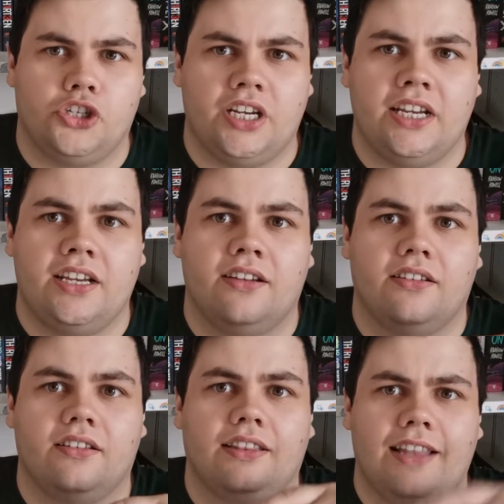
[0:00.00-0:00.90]
But
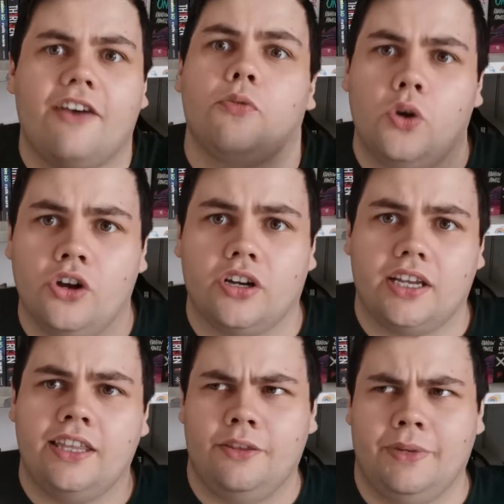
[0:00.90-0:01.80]
she left
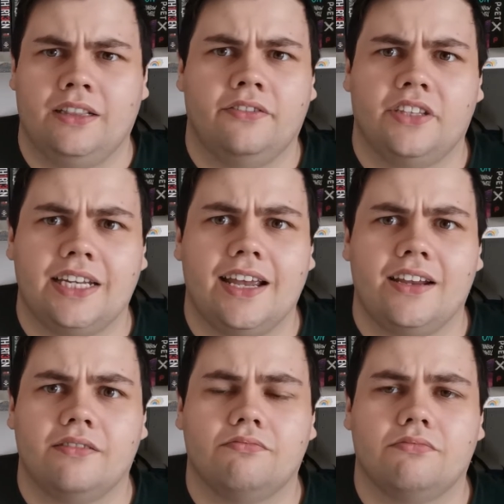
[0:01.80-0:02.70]
work in the middle of the
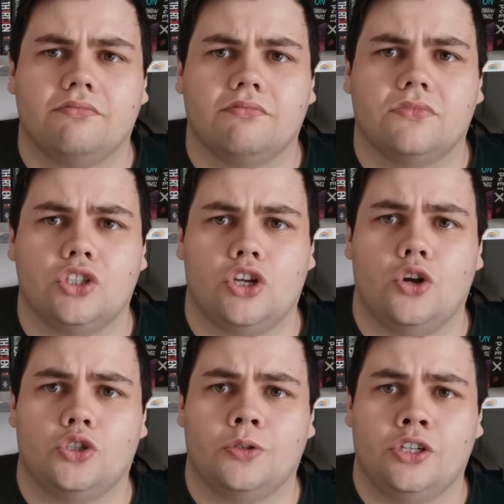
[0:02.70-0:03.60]
day to
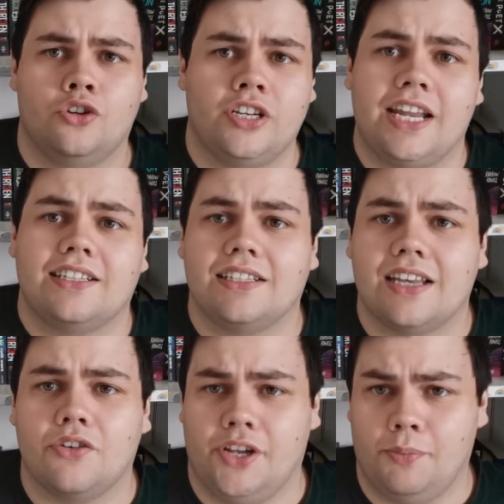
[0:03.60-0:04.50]
go to an
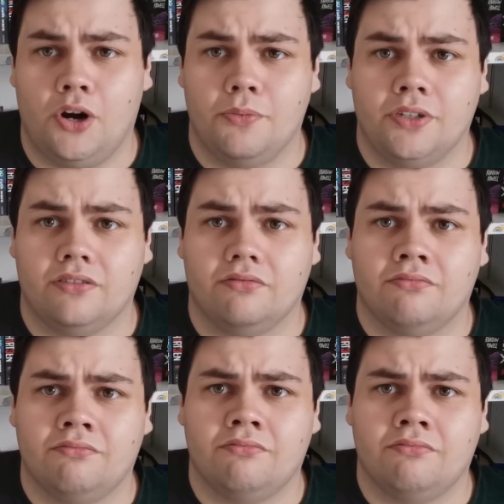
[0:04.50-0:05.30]
unnecessary appointment.